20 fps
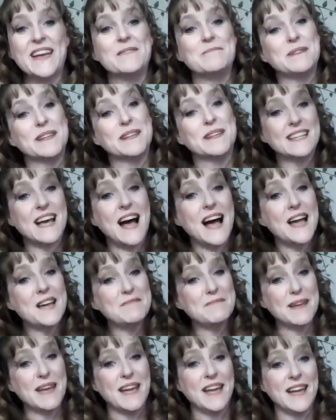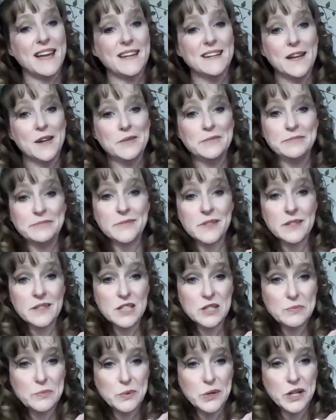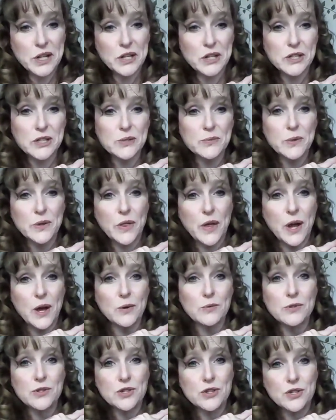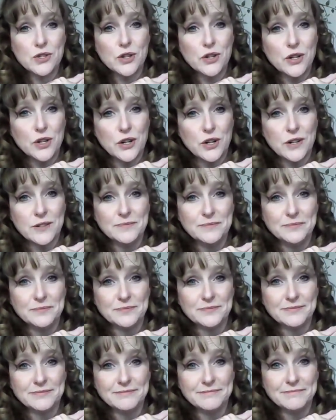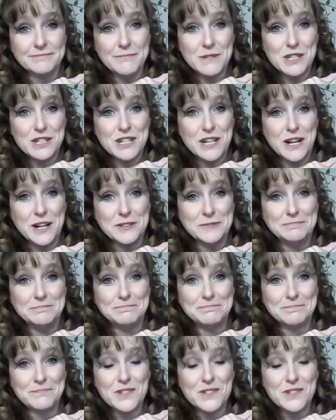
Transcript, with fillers: because I made sprinkles without sugar, Michelle.